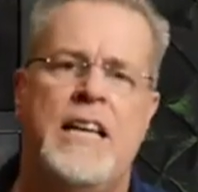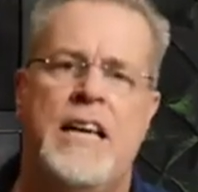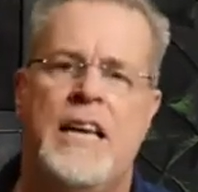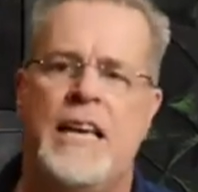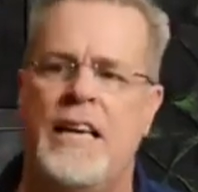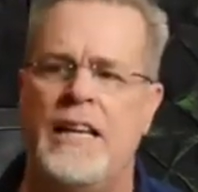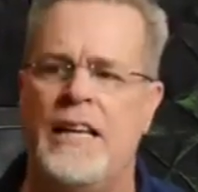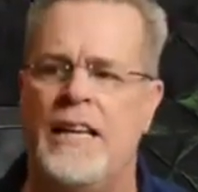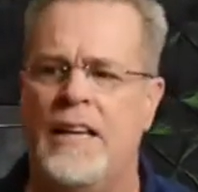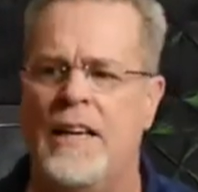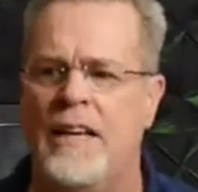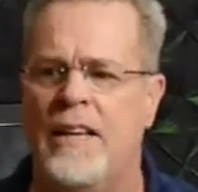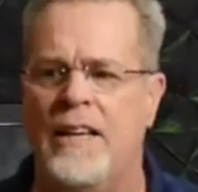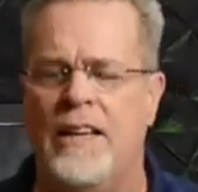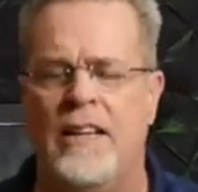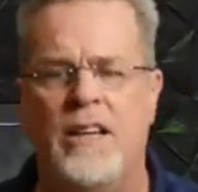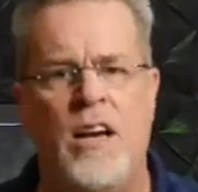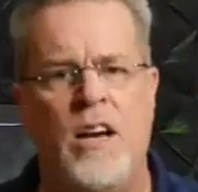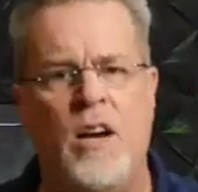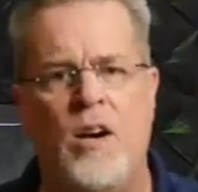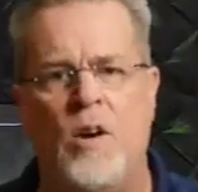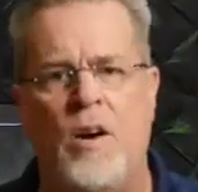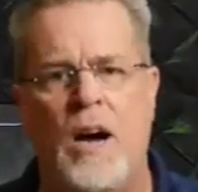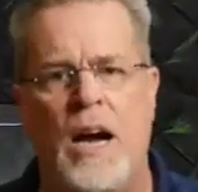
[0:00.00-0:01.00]
And uh,
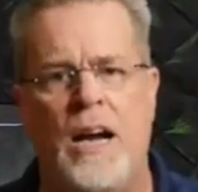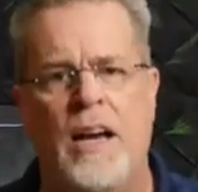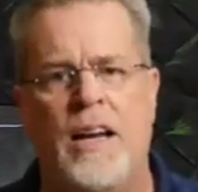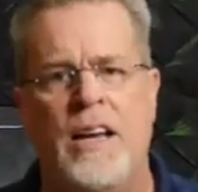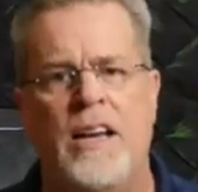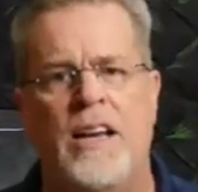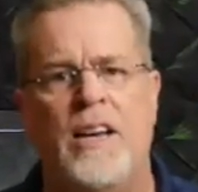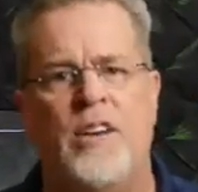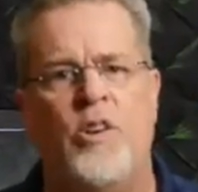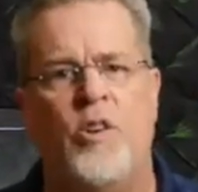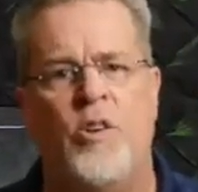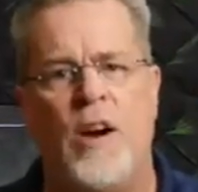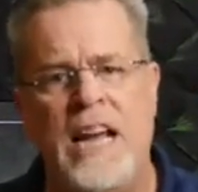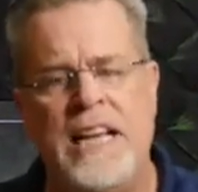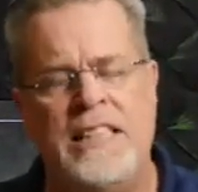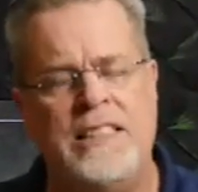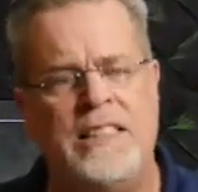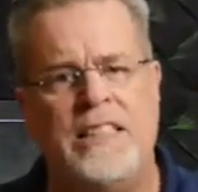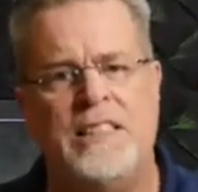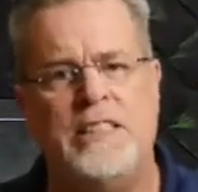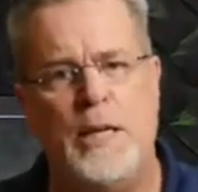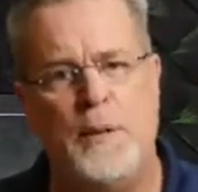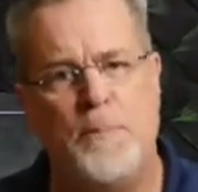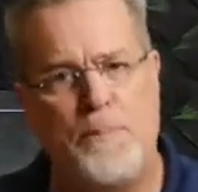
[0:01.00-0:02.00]
no, uh,
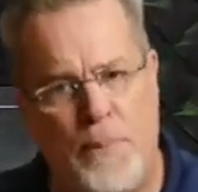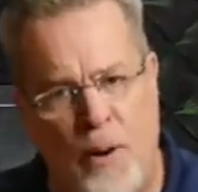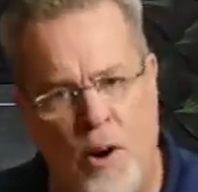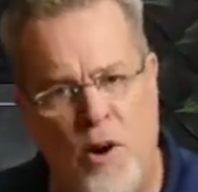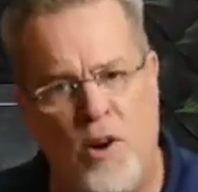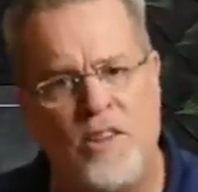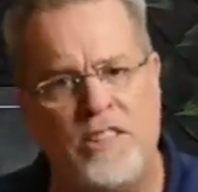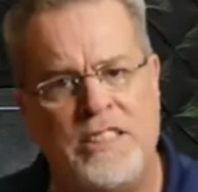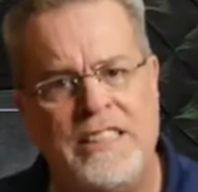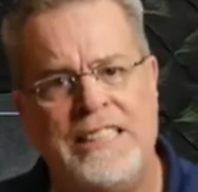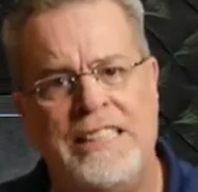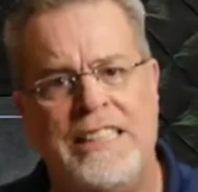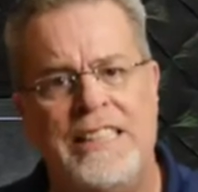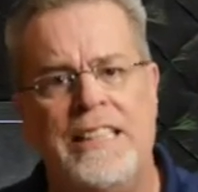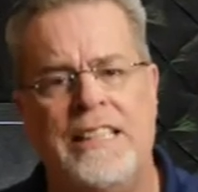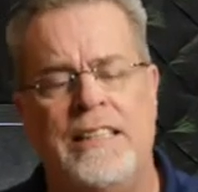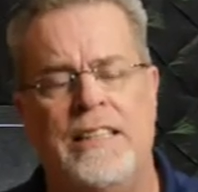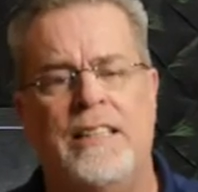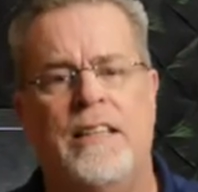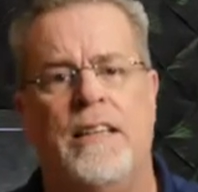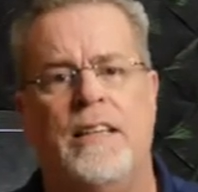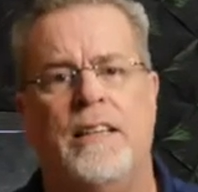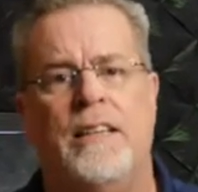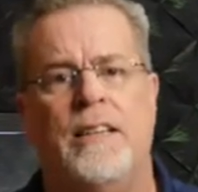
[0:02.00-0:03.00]
grace is a
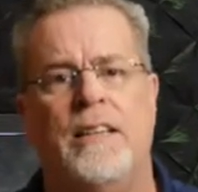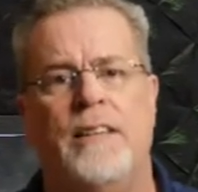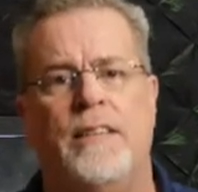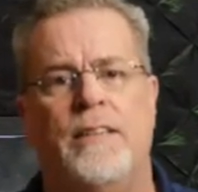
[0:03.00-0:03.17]
person.